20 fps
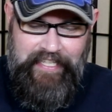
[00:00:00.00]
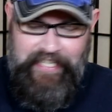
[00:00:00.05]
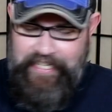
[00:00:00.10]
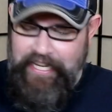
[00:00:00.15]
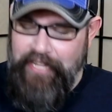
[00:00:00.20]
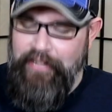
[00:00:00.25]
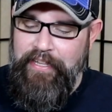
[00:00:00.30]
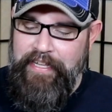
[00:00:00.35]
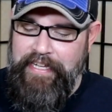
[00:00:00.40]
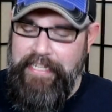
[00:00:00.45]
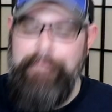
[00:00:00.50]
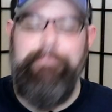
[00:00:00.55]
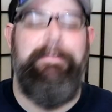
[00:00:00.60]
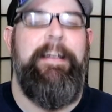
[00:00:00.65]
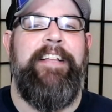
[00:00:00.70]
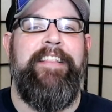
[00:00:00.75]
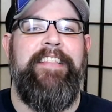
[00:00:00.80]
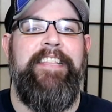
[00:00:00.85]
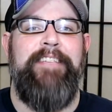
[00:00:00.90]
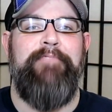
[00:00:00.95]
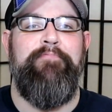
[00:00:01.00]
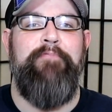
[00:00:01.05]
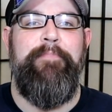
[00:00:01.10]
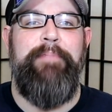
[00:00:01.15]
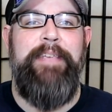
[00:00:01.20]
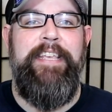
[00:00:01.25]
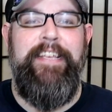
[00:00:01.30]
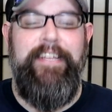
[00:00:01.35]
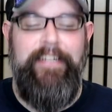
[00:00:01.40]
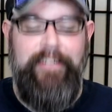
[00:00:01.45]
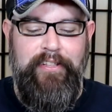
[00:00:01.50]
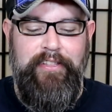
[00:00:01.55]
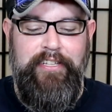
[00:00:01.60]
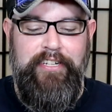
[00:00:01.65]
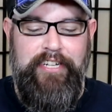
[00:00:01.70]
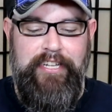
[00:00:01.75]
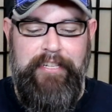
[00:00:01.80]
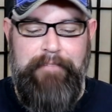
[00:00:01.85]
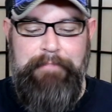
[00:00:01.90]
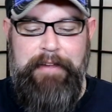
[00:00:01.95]
still expect this will be a
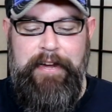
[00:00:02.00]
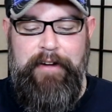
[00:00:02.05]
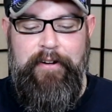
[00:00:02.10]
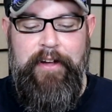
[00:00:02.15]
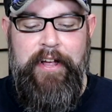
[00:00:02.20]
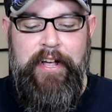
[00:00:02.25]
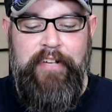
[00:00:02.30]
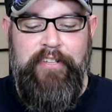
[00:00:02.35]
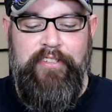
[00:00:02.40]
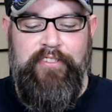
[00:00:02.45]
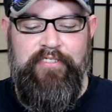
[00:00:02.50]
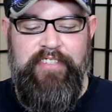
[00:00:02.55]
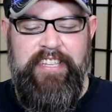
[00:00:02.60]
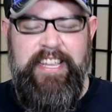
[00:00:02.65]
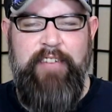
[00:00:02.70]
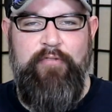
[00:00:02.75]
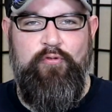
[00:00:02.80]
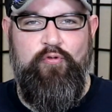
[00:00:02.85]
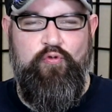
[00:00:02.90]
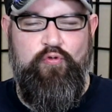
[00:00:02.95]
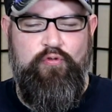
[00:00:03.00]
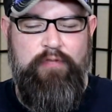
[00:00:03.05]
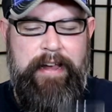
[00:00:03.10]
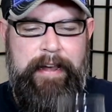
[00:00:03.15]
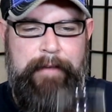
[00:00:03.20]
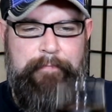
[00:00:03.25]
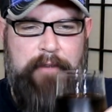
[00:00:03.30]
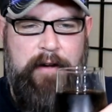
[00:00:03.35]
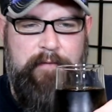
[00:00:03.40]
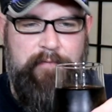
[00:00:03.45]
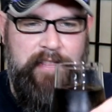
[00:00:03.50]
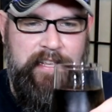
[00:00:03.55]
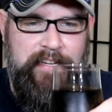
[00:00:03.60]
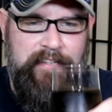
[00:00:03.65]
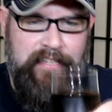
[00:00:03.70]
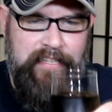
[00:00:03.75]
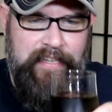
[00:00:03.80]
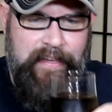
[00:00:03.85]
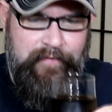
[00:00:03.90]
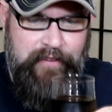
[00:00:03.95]
delicious beer. So let's get right up over
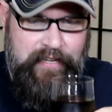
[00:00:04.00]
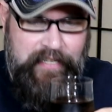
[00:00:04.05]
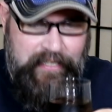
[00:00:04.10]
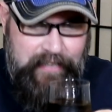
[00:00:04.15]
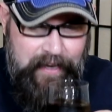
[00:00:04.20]
this. Give it a